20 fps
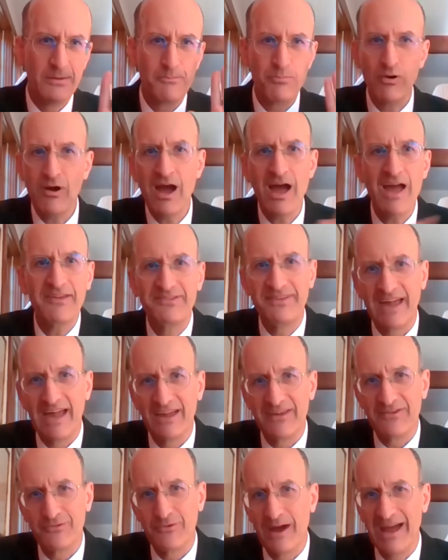the
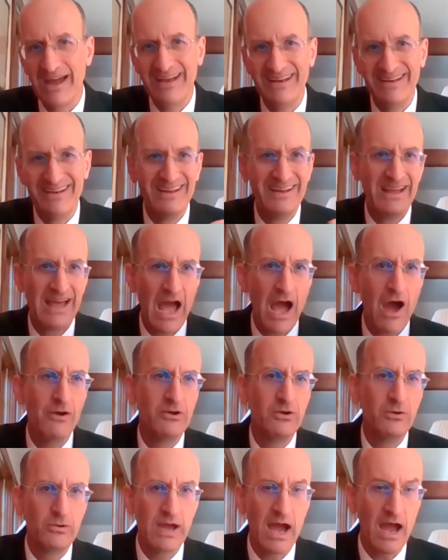process, right? How
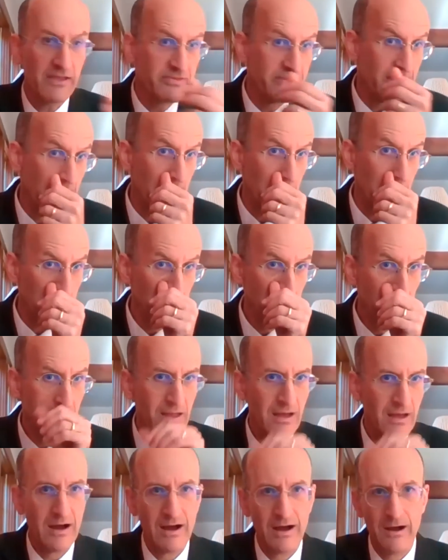you got there.
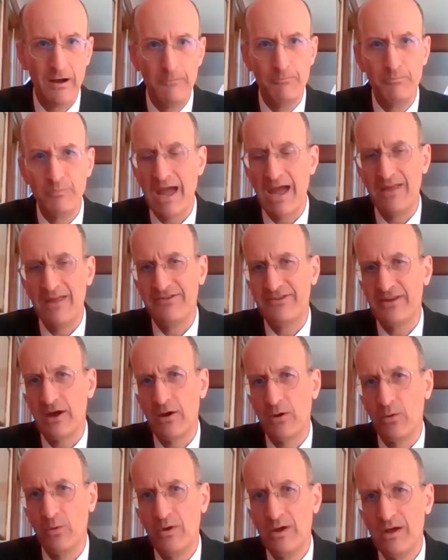And
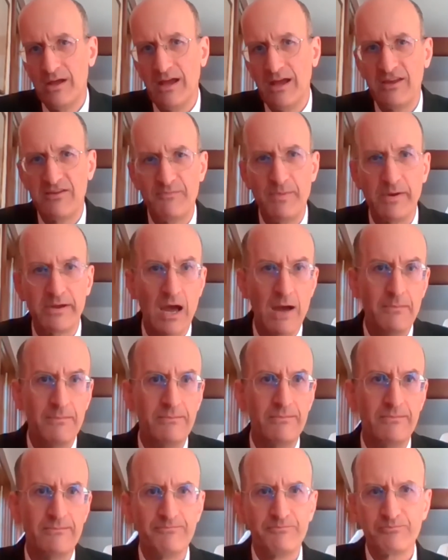so it's
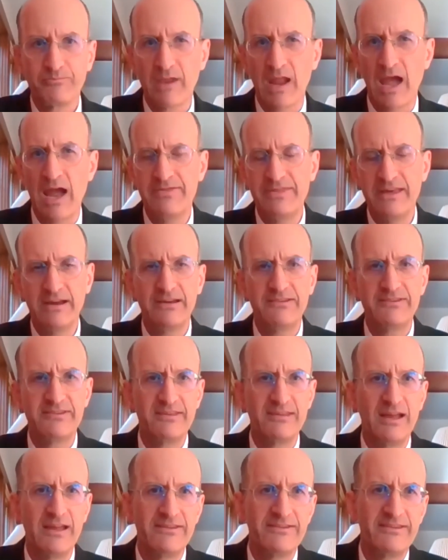become, I think
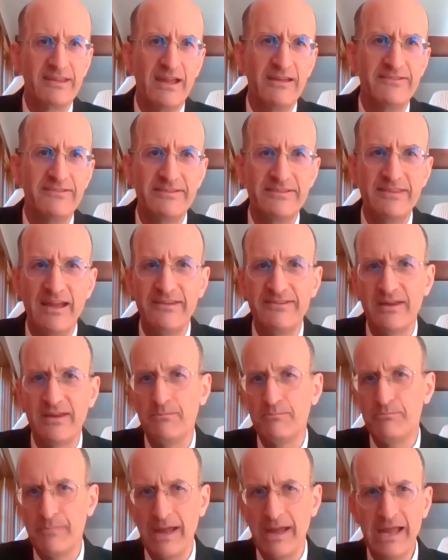it's a
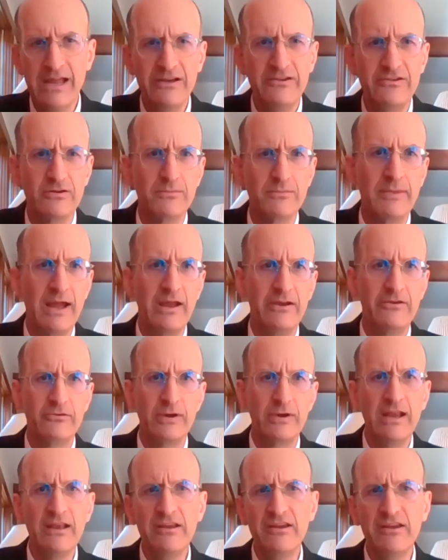
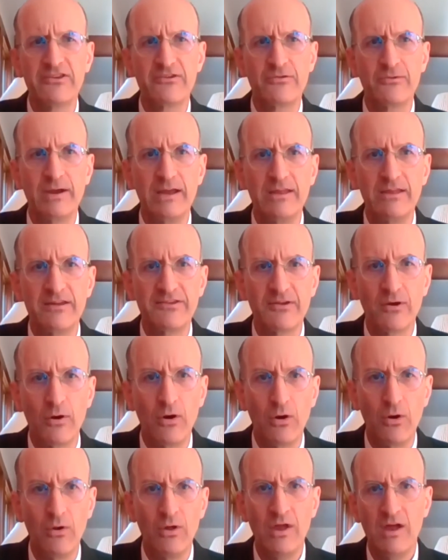major industry, this
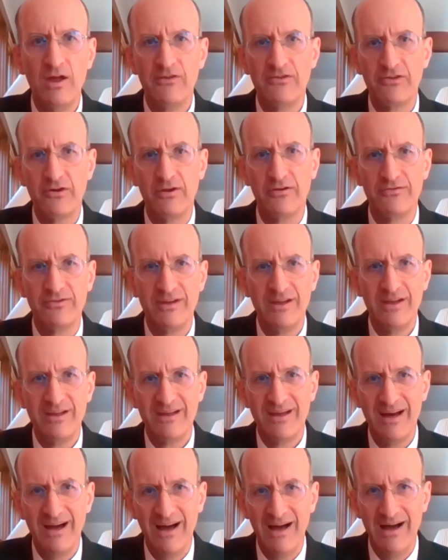whole sort
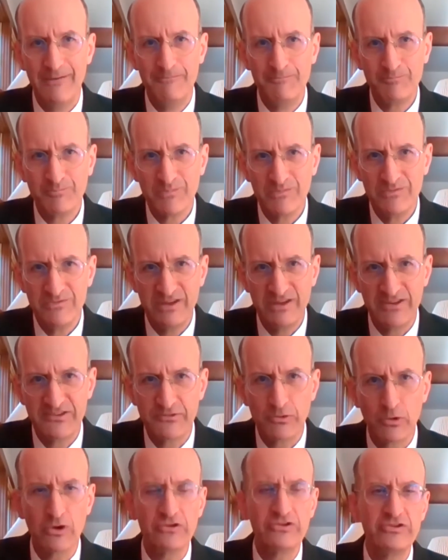of
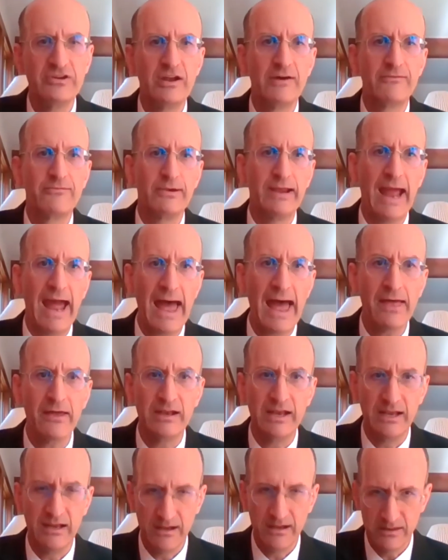distortion of
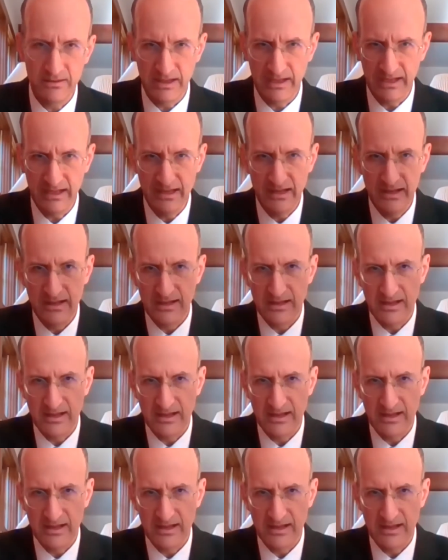reality, the